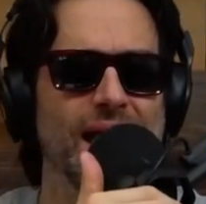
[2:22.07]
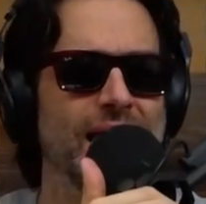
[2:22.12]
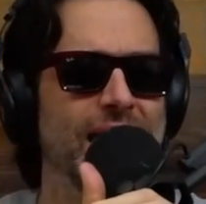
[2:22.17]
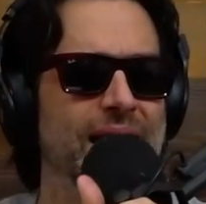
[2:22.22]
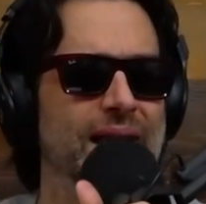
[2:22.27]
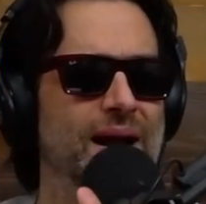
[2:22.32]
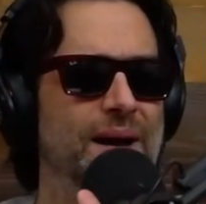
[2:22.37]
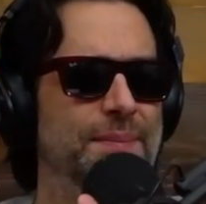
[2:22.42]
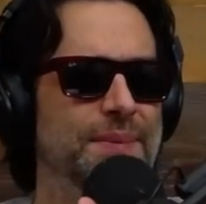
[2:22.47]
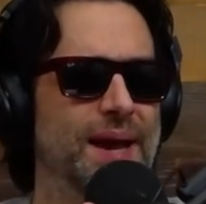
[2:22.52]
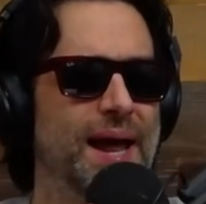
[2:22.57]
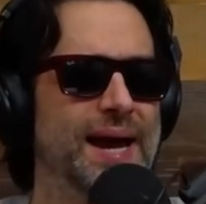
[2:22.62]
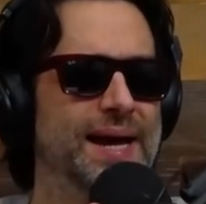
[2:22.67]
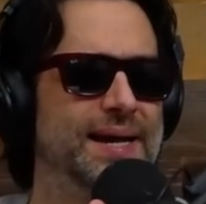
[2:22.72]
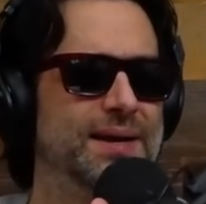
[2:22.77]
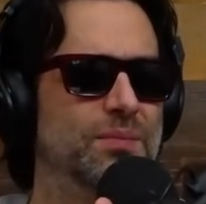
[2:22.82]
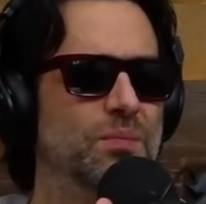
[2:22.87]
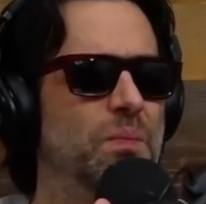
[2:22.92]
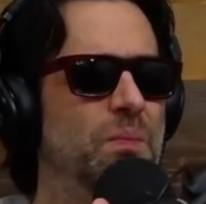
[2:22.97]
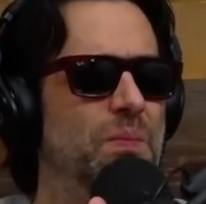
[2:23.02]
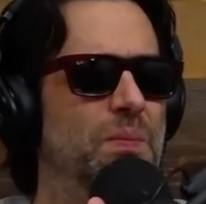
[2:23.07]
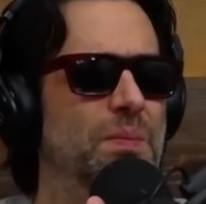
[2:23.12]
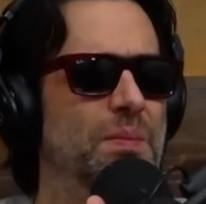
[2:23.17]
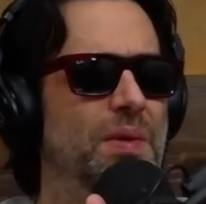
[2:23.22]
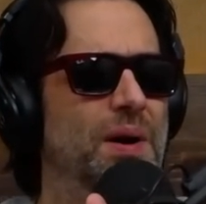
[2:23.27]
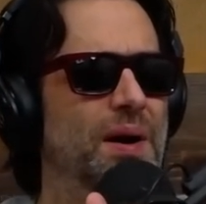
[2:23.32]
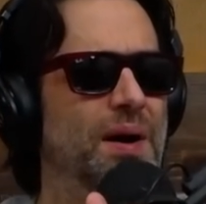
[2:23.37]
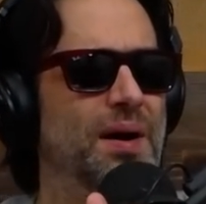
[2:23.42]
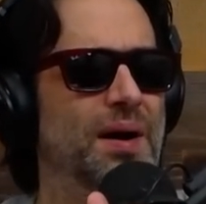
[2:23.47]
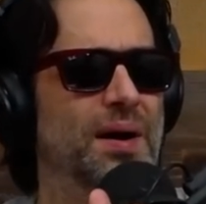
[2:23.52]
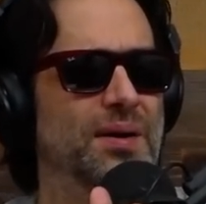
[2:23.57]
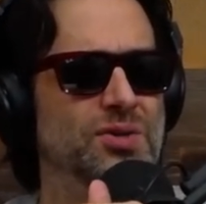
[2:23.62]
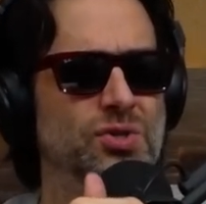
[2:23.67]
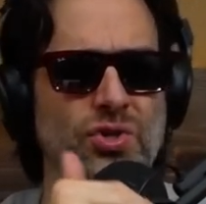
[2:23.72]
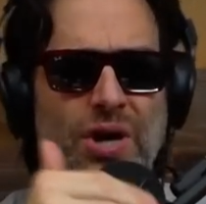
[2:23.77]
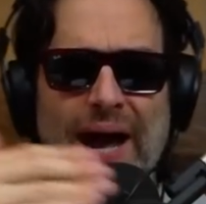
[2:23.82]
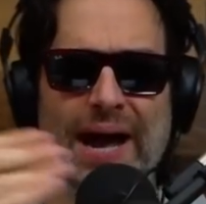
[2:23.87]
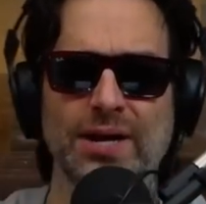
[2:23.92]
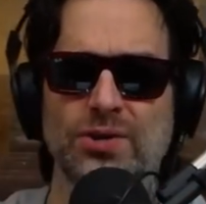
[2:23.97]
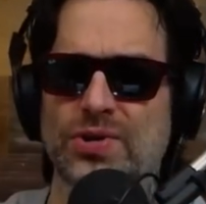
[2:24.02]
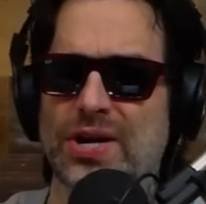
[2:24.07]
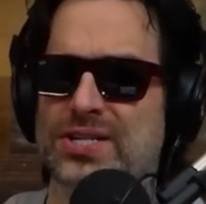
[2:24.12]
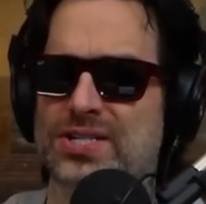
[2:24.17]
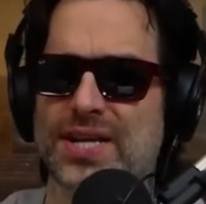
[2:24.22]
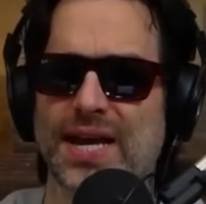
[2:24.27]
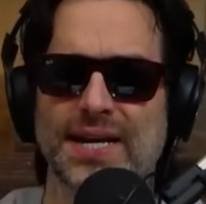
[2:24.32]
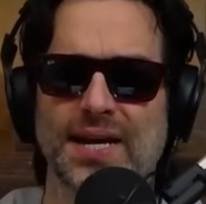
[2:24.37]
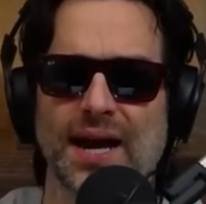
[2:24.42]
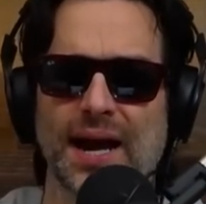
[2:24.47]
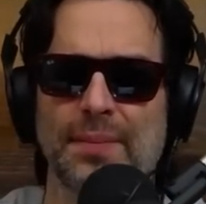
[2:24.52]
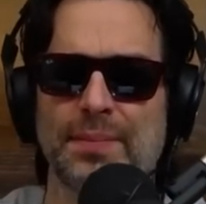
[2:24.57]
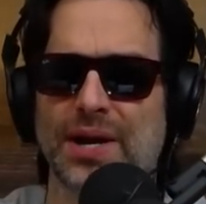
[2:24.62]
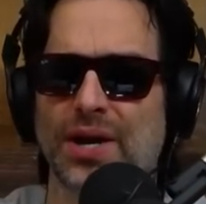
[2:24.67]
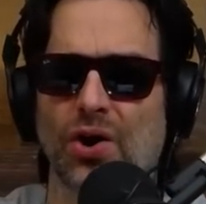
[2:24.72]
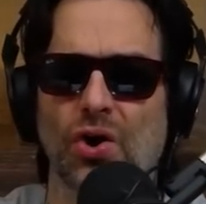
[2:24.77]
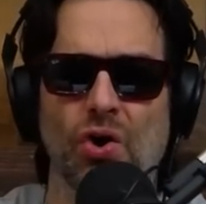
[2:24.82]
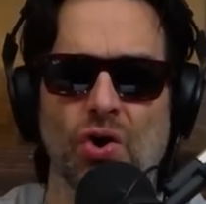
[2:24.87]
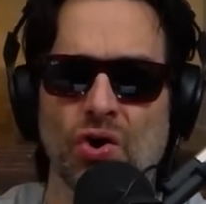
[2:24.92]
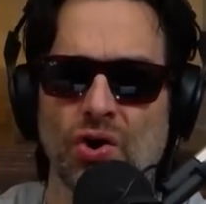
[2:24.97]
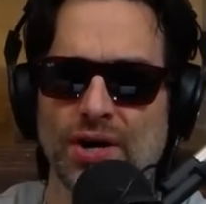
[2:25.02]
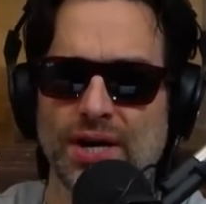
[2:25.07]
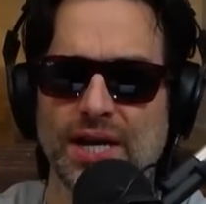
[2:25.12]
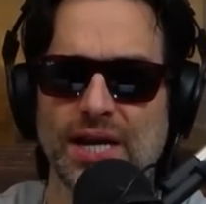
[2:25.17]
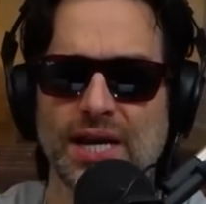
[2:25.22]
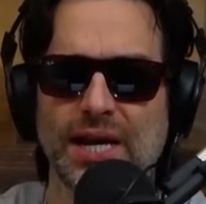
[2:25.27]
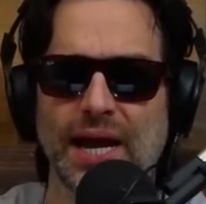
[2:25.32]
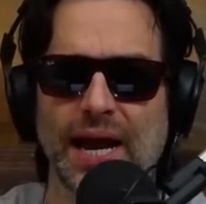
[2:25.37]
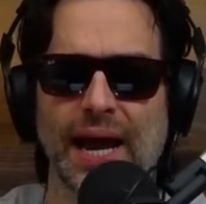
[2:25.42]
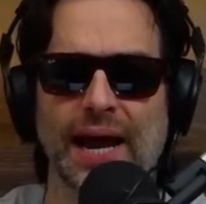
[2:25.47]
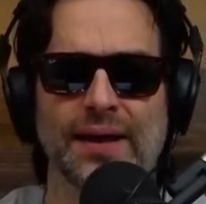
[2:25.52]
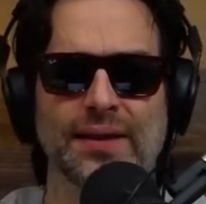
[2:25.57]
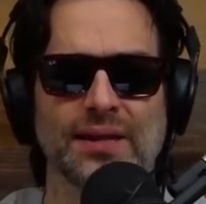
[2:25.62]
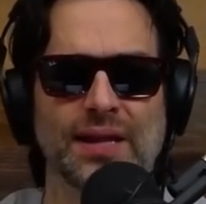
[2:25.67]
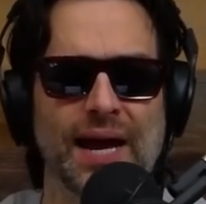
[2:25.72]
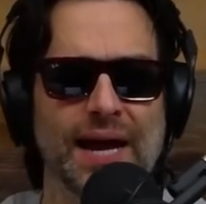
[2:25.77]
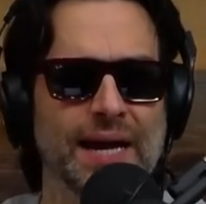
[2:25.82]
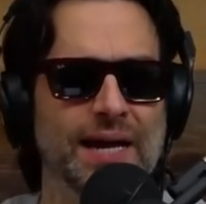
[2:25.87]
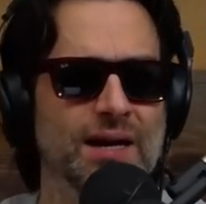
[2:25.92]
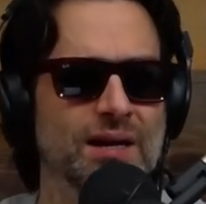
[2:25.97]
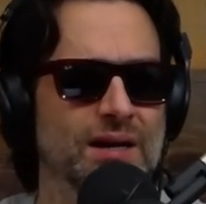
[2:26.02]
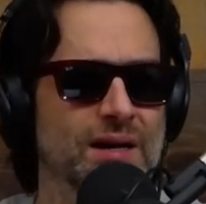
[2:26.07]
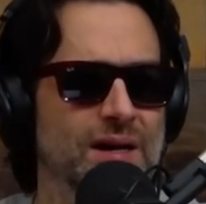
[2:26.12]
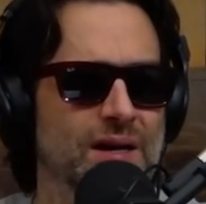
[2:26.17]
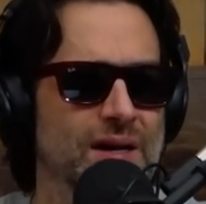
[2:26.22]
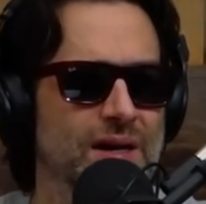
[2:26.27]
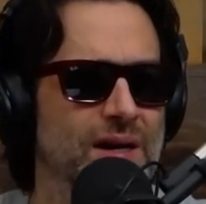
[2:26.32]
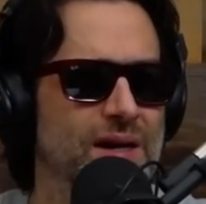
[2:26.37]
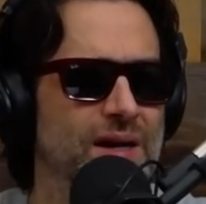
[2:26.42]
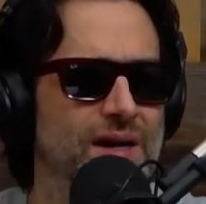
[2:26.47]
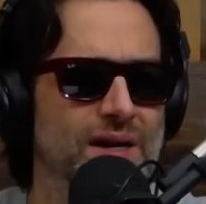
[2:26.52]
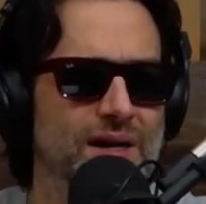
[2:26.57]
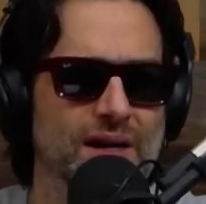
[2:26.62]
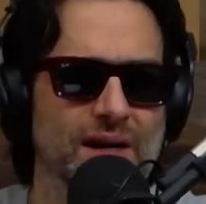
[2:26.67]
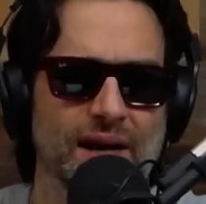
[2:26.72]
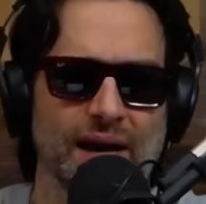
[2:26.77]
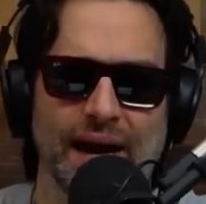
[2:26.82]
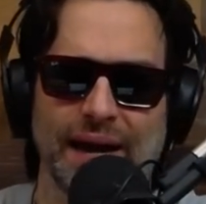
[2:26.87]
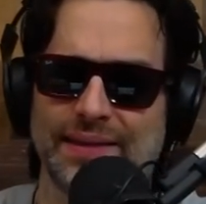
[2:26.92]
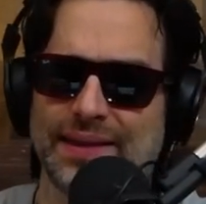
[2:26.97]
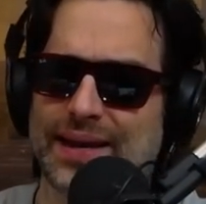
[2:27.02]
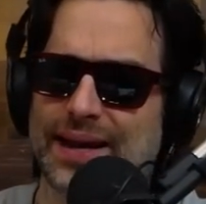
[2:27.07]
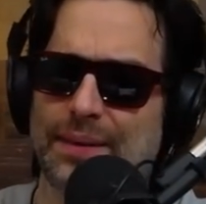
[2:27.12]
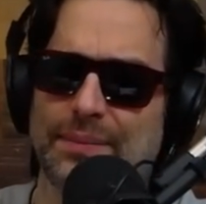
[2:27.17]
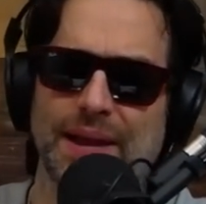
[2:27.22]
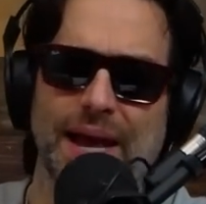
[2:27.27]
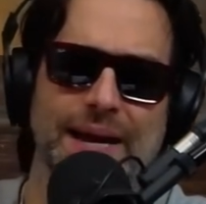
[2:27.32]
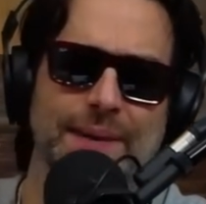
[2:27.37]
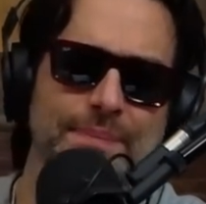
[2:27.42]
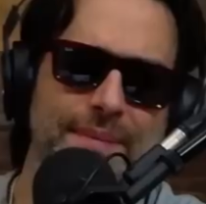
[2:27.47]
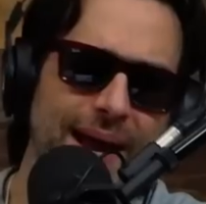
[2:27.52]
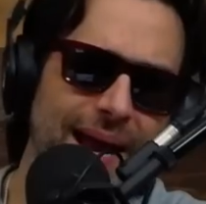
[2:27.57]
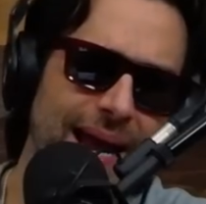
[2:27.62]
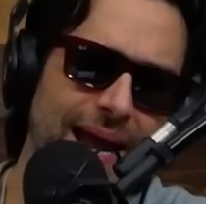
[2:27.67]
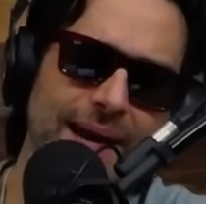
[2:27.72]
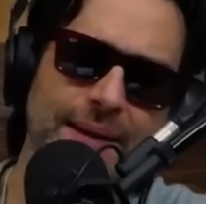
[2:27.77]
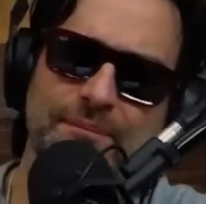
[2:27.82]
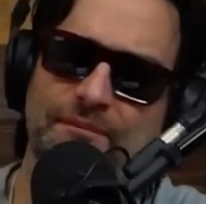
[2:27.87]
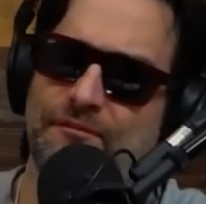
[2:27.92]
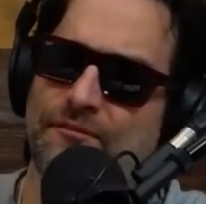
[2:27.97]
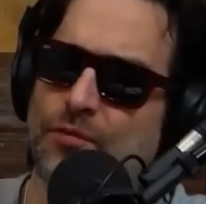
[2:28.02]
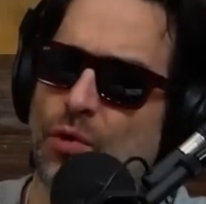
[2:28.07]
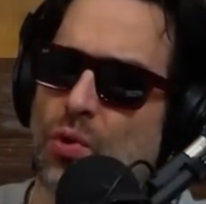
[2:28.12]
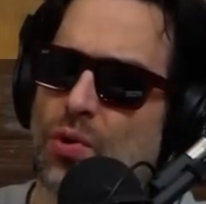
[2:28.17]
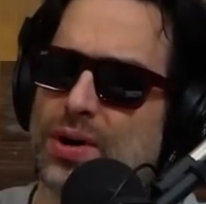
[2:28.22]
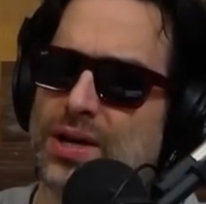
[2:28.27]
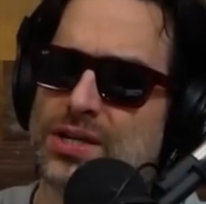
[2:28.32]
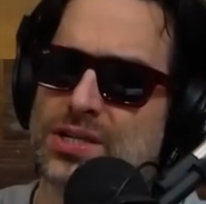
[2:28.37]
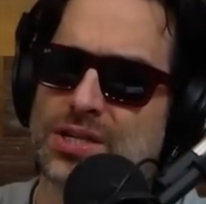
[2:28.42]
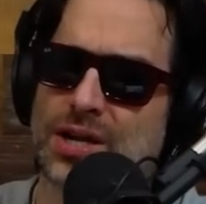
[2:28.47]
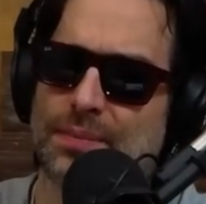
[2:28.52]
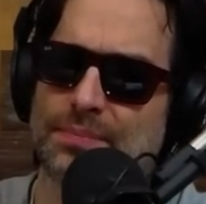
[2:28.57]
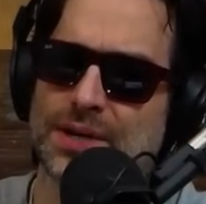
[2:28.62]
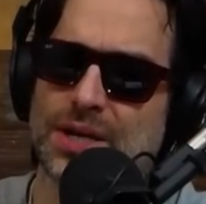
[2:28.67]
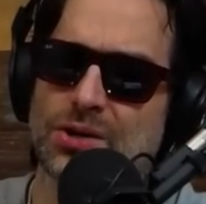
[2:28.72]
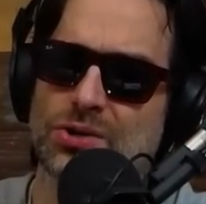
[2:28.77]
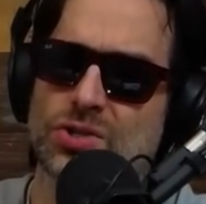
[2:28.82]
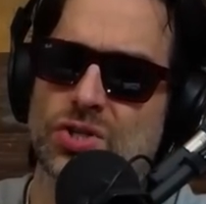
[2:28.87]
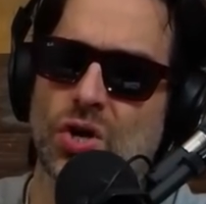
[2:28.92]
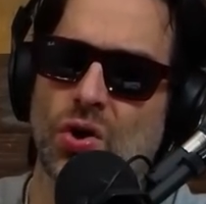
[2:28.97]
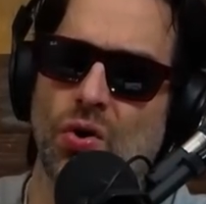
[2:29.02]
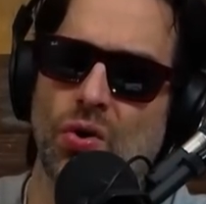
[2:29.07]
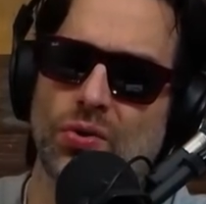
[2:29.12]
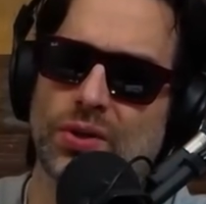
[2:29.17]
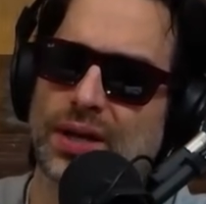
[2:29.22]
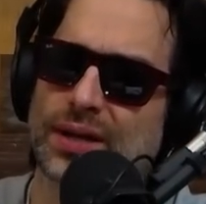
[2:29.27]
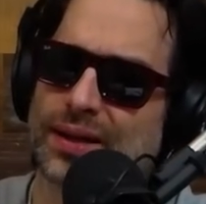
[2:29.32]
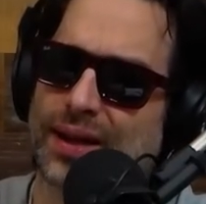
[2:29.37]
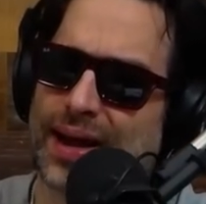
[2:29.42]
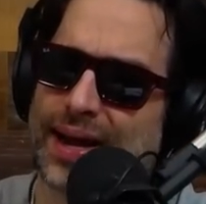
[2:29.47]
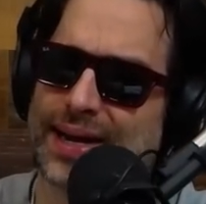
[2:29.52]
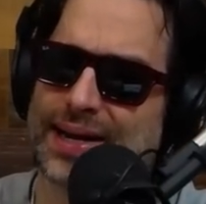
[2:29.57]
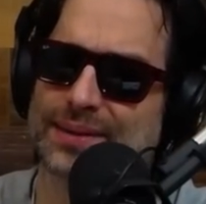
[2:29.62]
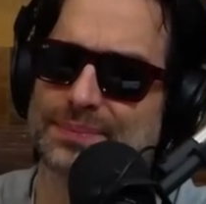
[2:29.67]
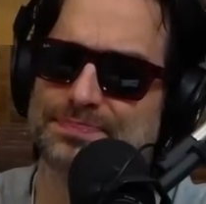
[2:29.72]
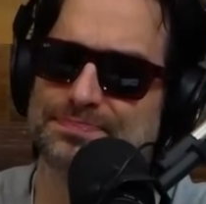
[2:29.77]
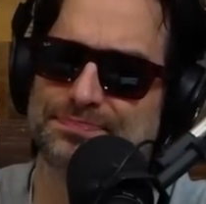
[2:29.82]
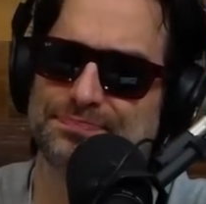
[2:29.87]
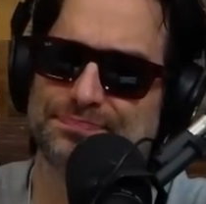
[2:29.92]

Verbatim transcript: And I'm like, I dress like I'm in a hoodie and like, and then I'm like, man, I'm 40 something years old and like,